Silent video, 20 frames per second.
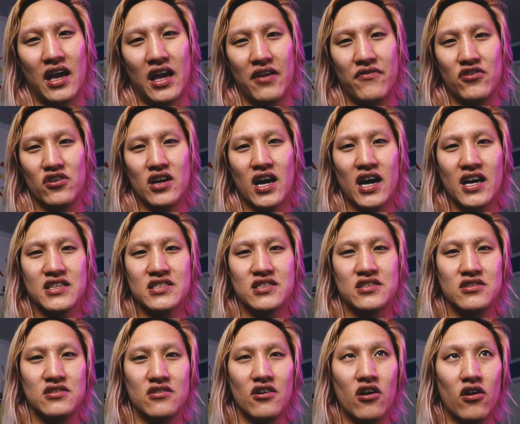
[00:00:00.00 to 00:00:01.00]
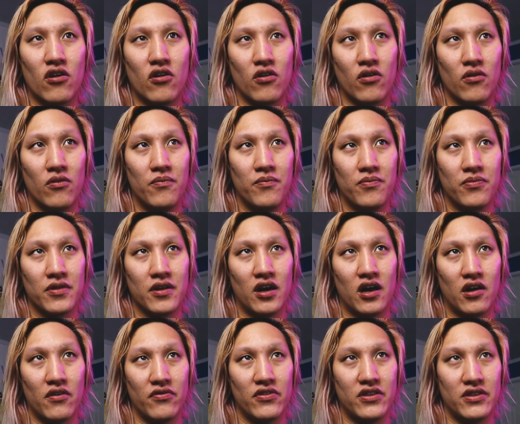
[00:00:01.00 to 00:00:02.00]
if you guys know
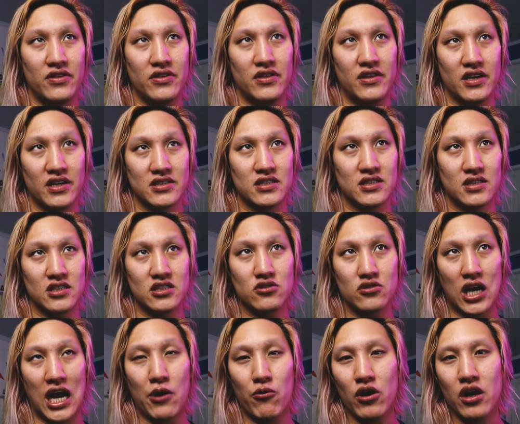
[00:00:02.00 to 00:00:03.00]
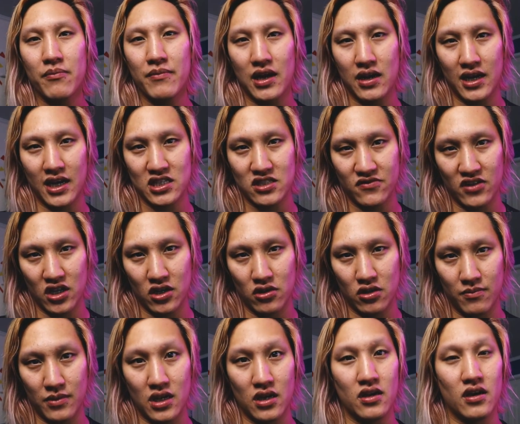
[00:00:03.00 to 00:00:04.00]
of this, I wanted my next video
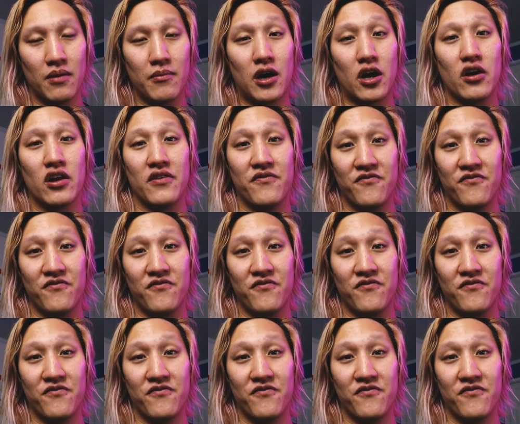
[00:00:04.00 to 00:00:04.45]
to be about